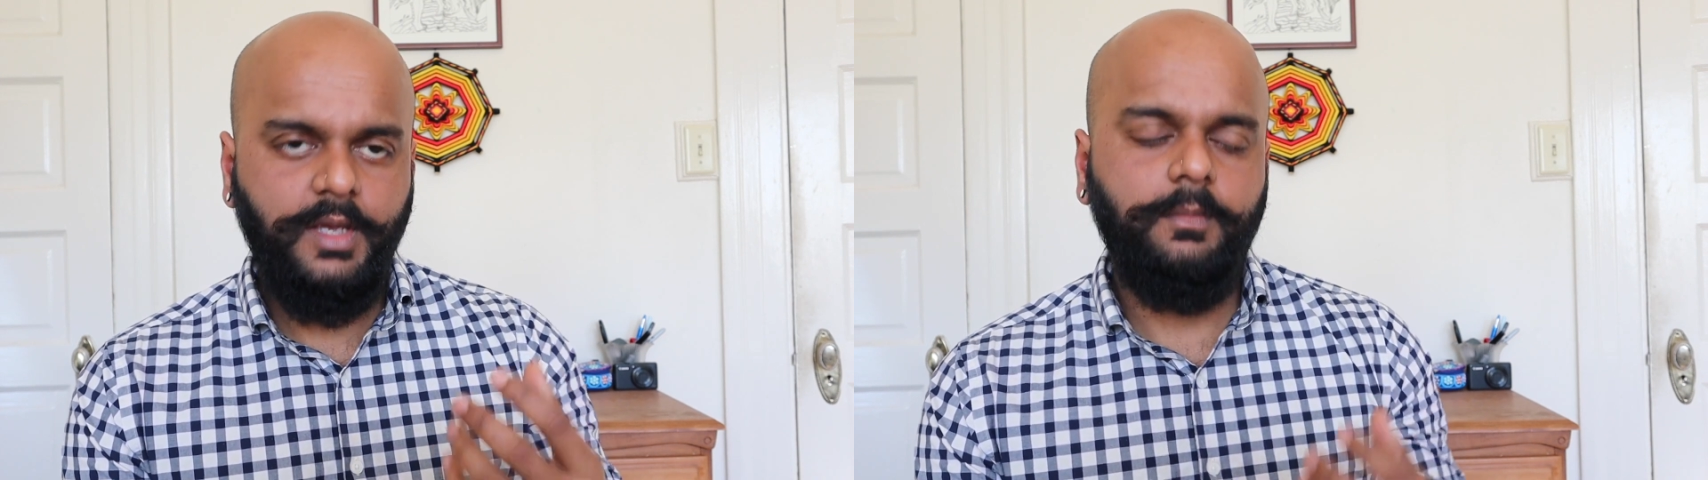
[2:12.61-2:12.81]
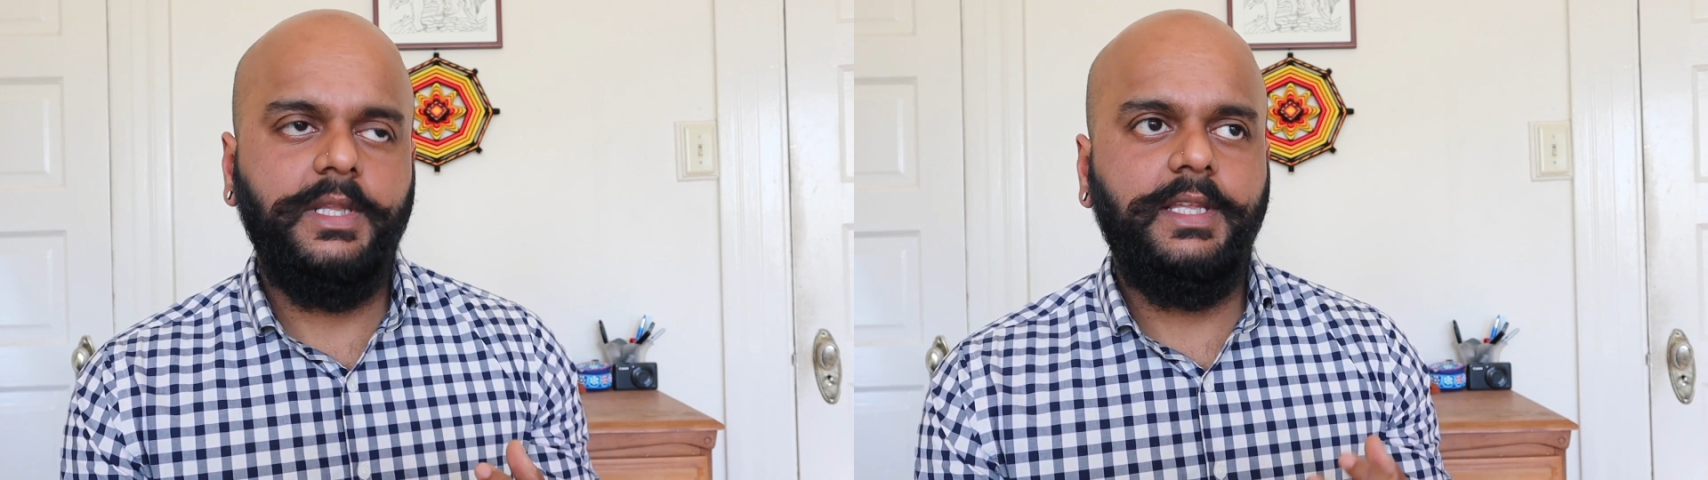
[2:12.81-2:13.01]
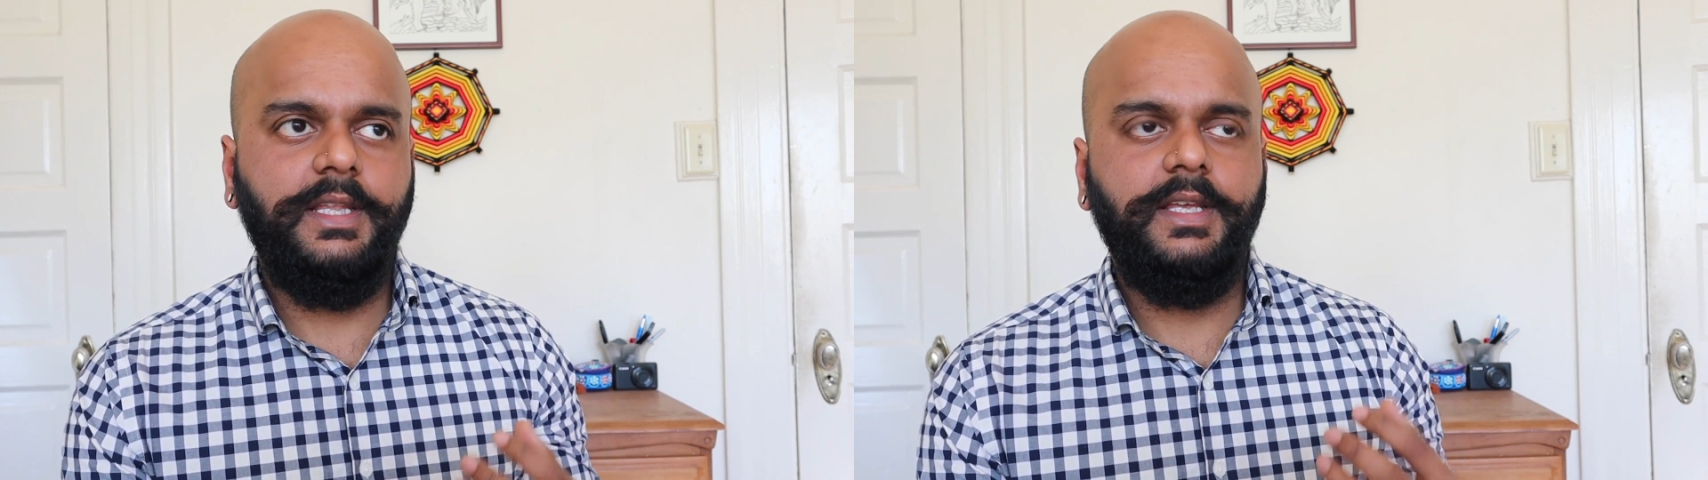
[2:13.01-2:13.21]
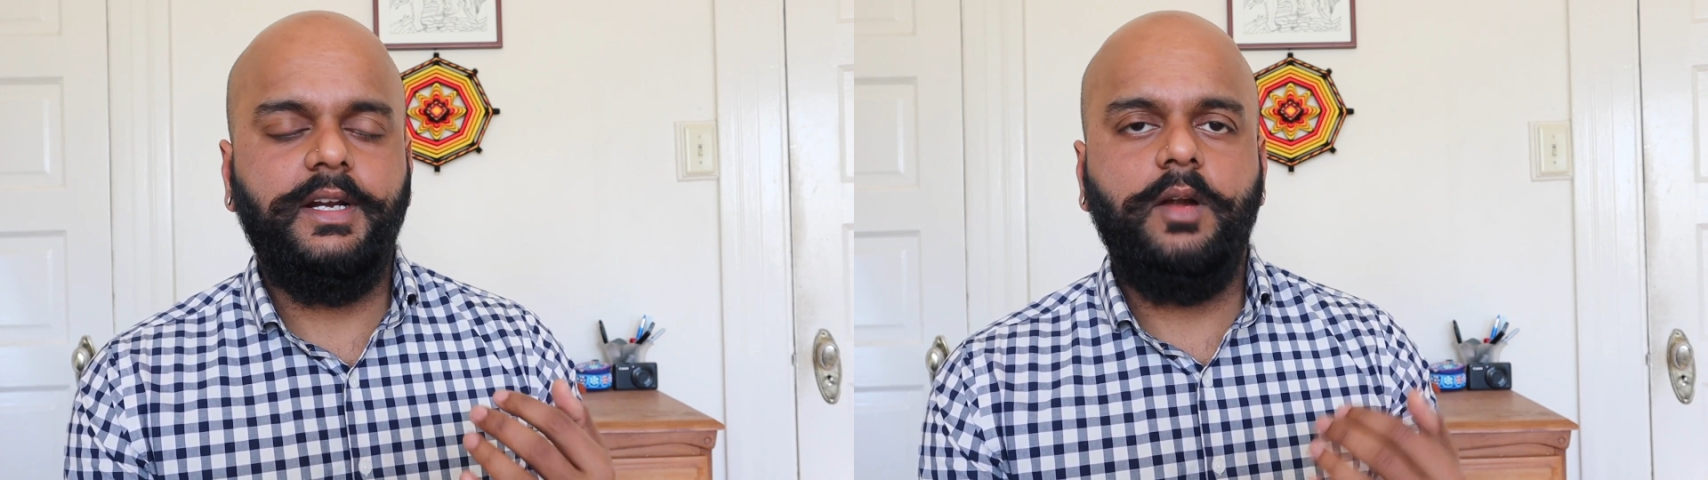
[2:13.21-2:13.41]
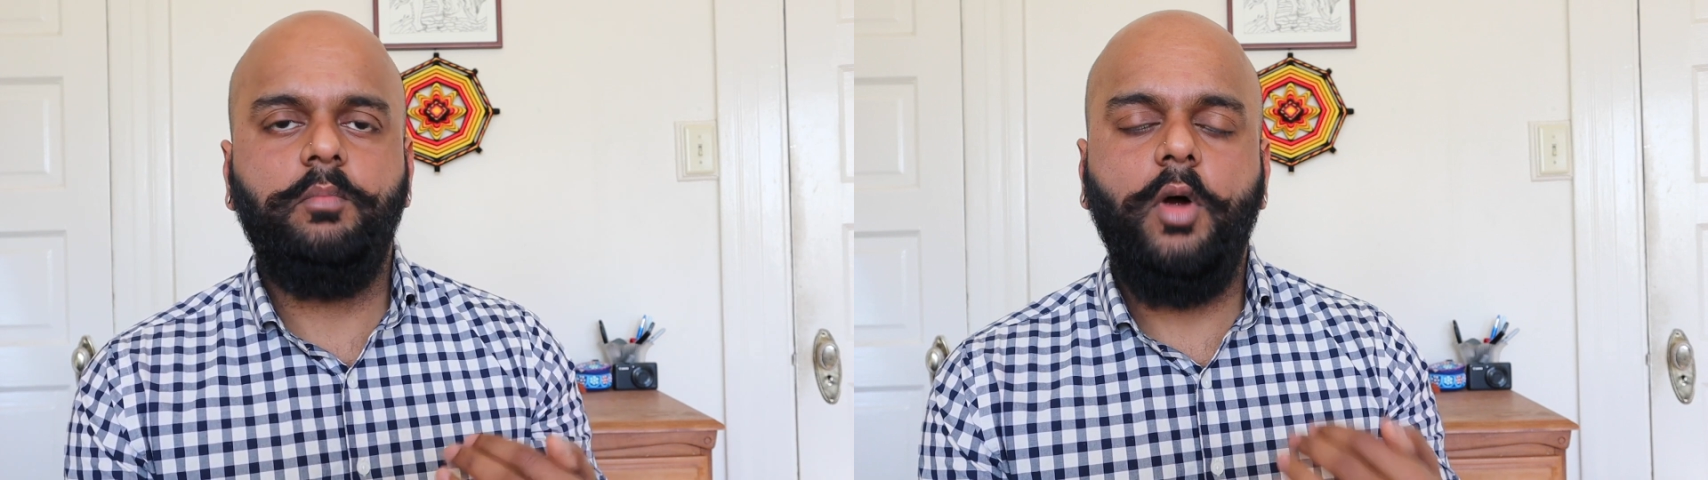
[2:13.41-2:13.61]
but then there
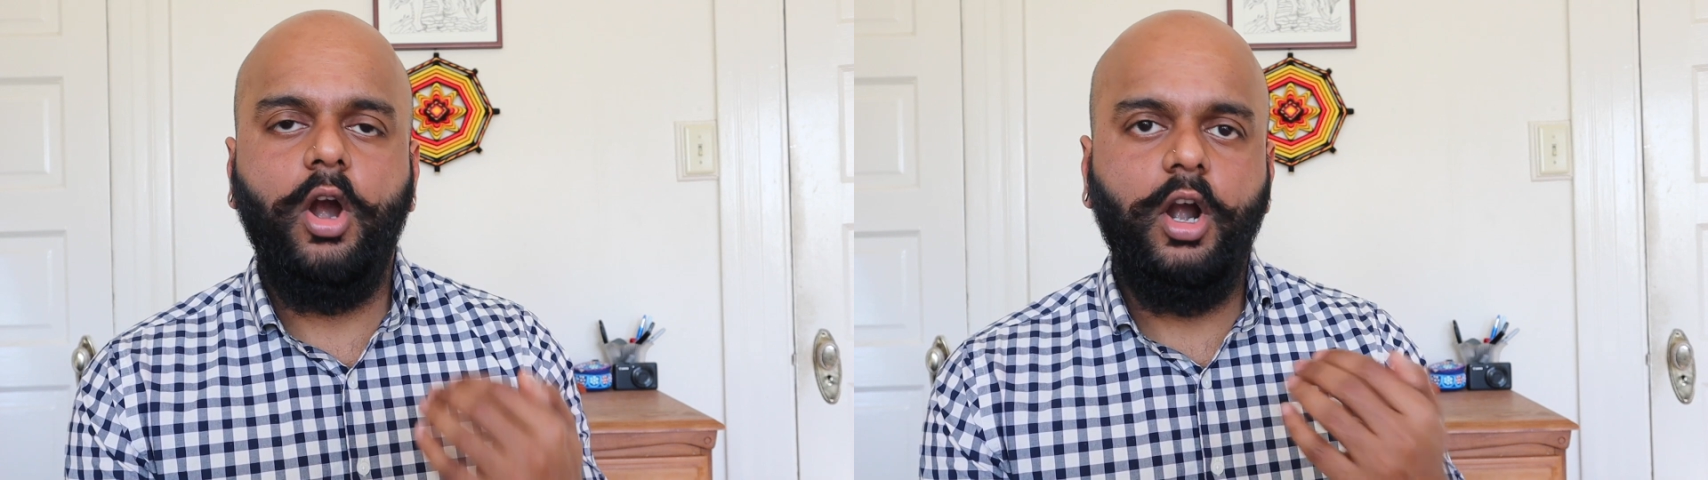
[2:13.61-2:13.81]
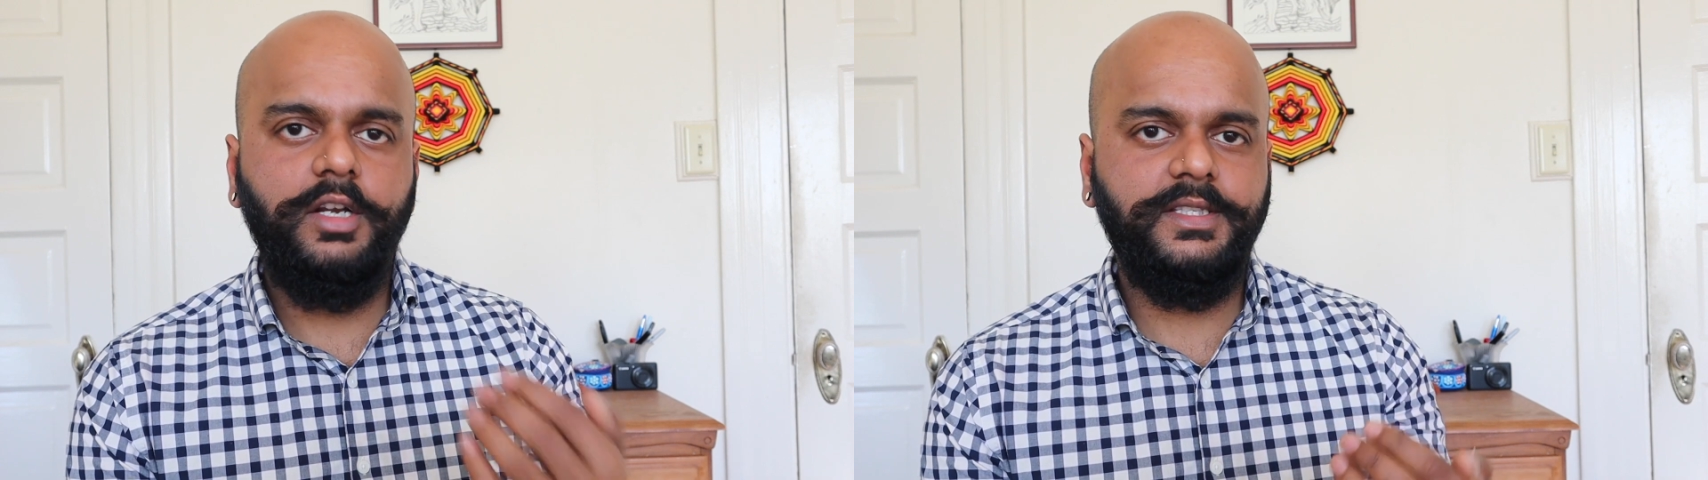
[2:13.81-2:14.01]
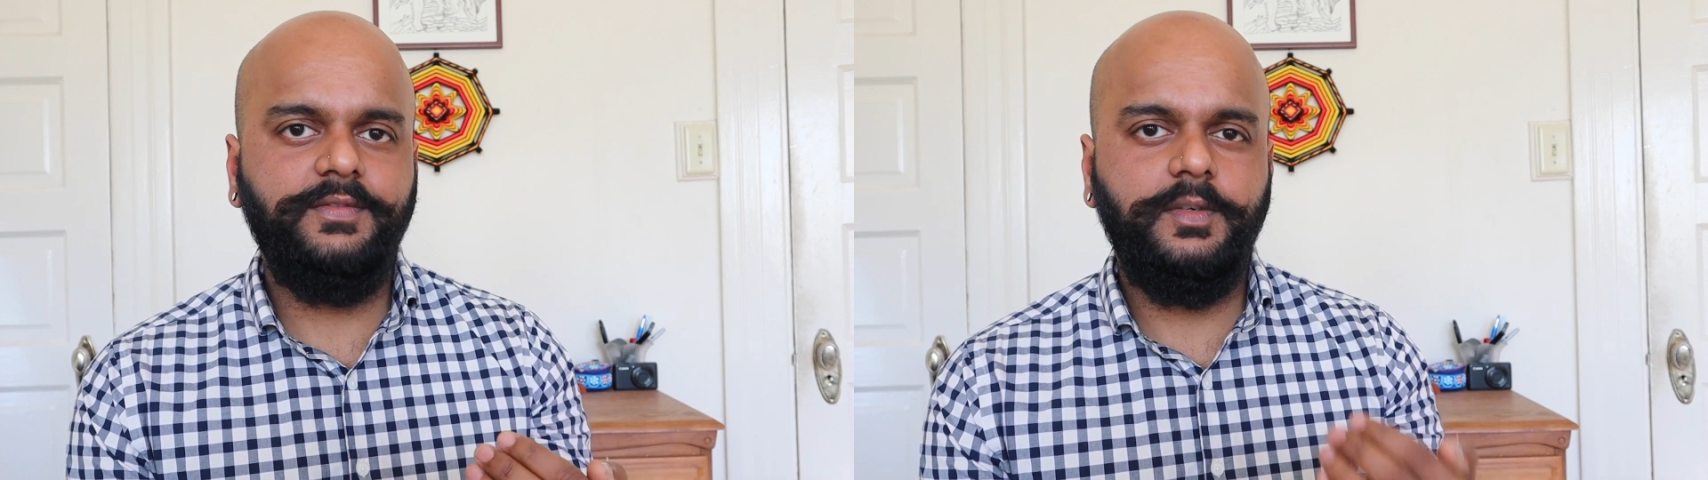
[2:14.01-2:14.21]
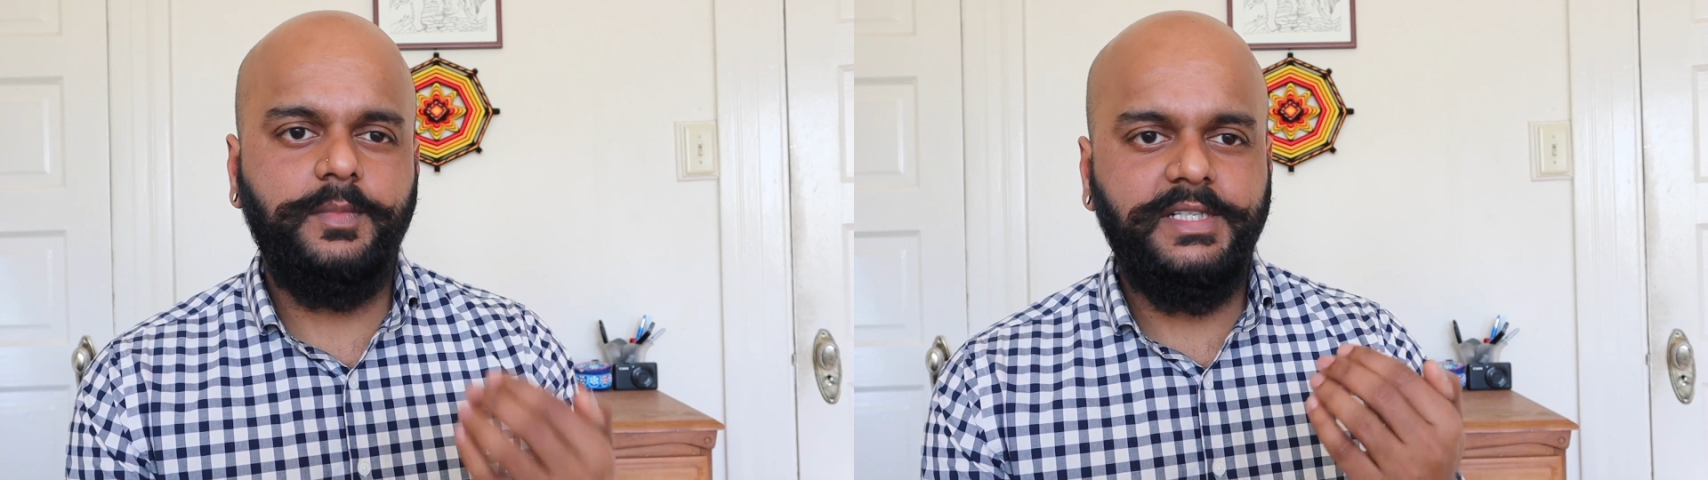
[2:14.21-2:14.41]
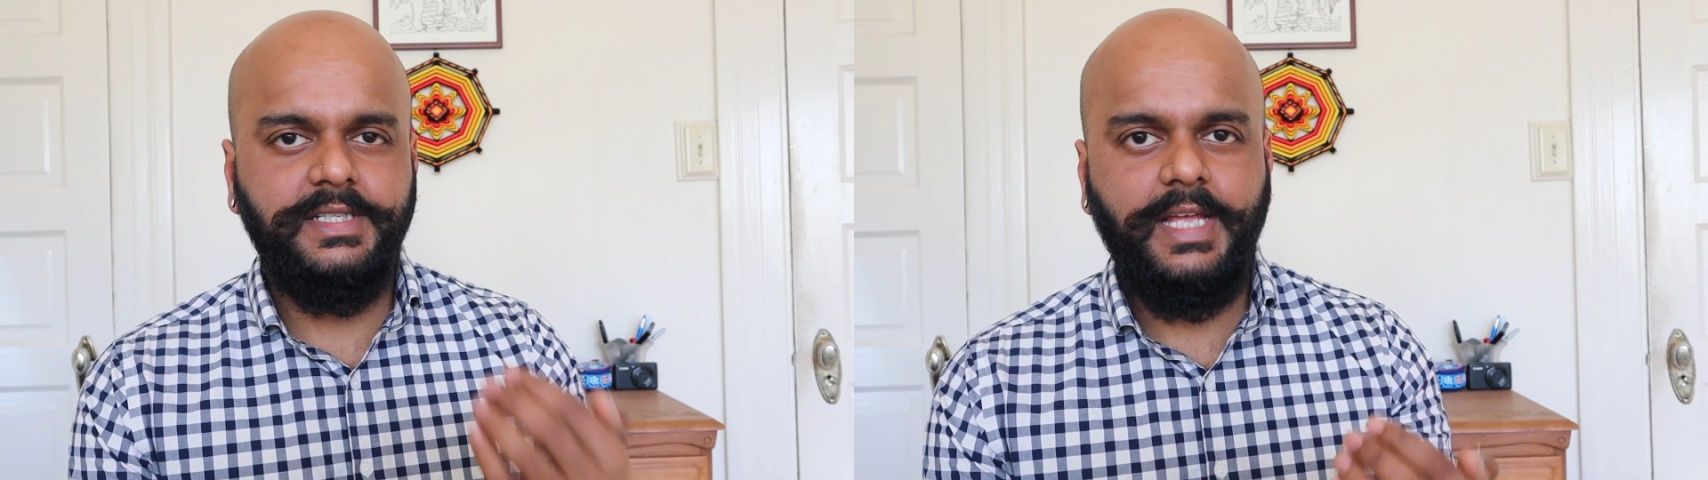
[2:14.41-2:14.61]
are parts of our
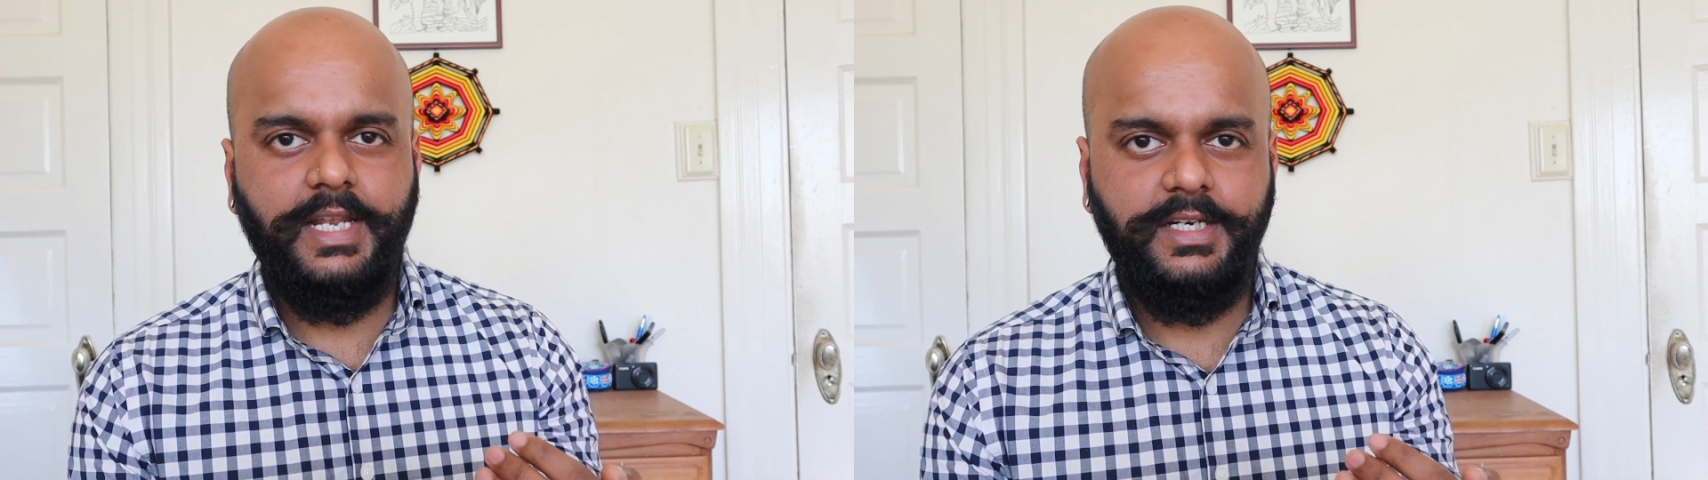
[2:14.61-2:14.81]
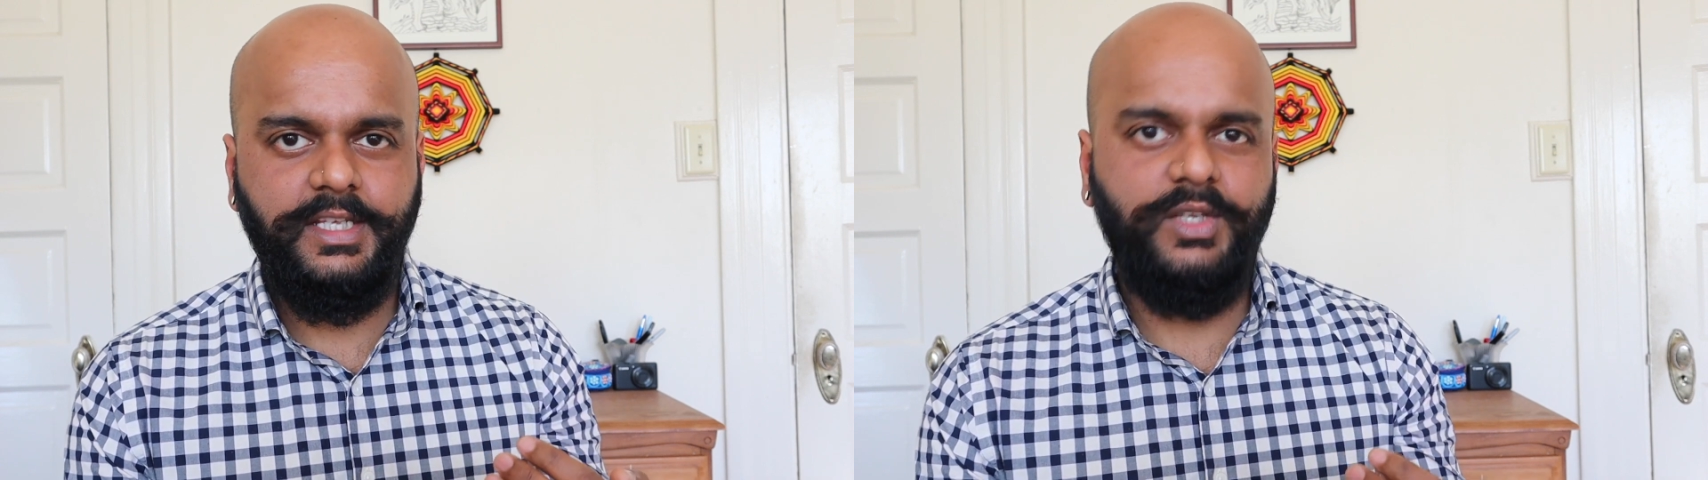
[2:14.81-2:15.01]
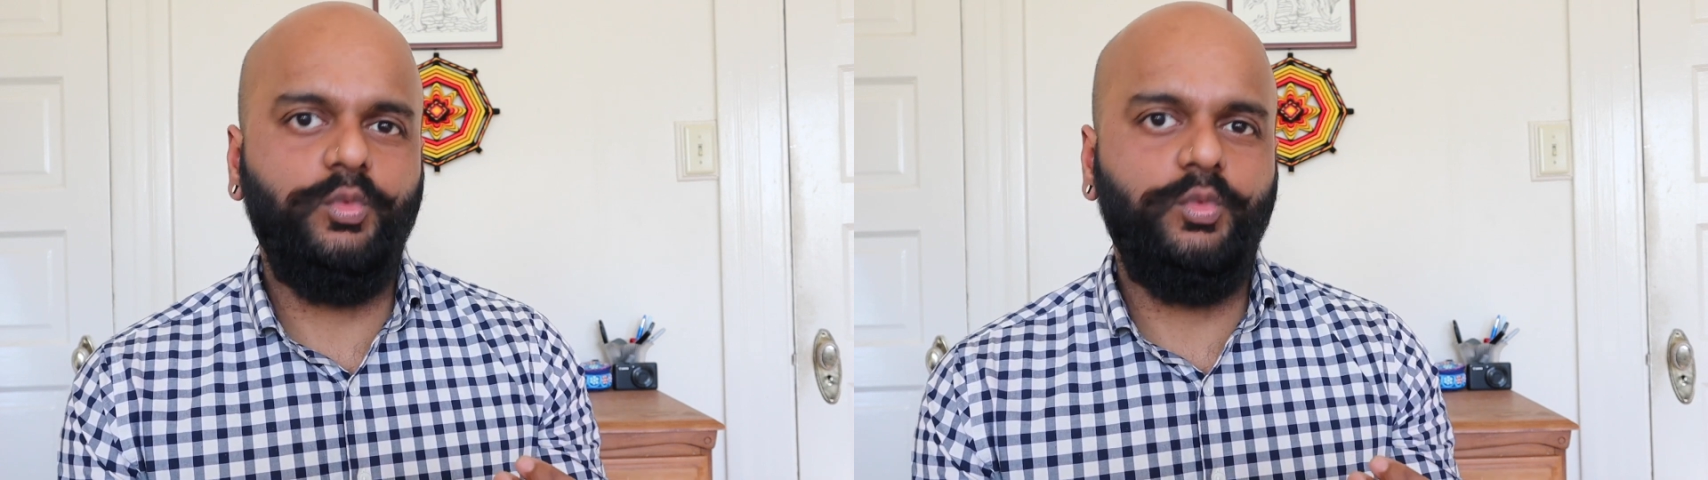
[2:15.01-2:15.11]
personality